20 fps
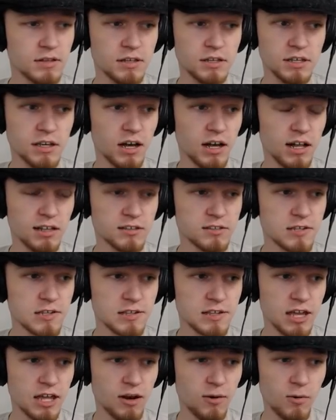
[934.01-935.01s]
Y'all
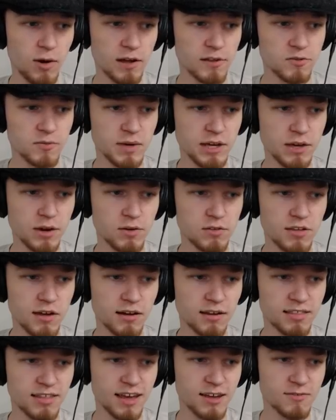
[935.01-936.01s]
just gotta watch me go
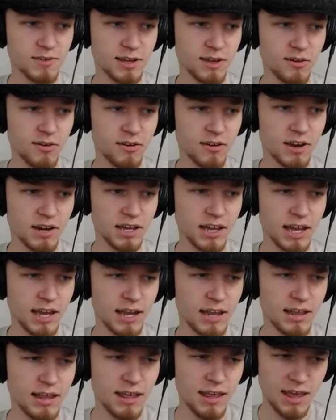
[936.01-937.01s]
talk to every Goron
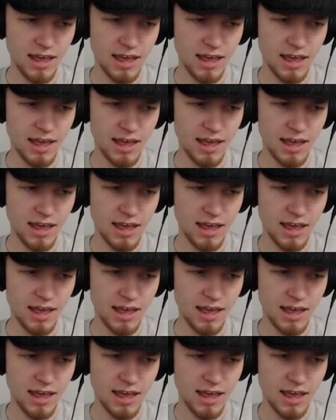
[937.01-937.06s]
again.